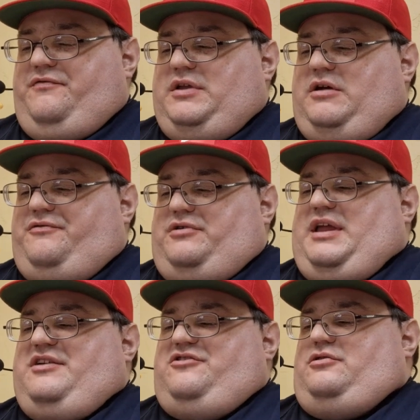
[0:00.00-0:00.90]
video for
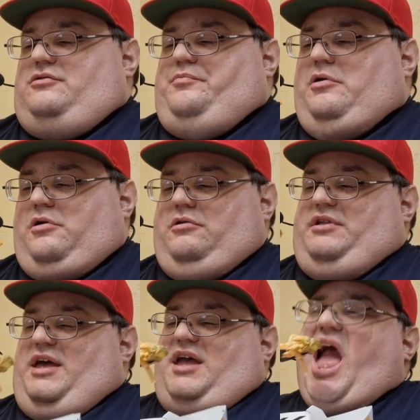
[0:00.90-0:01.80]
National Burger
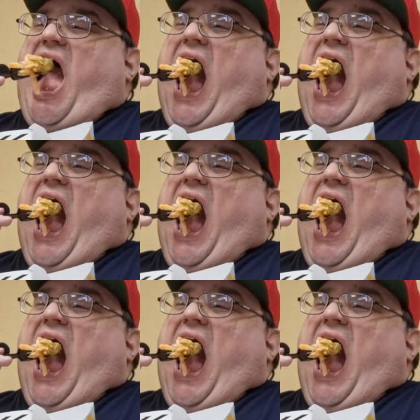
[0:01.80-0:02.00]
Day.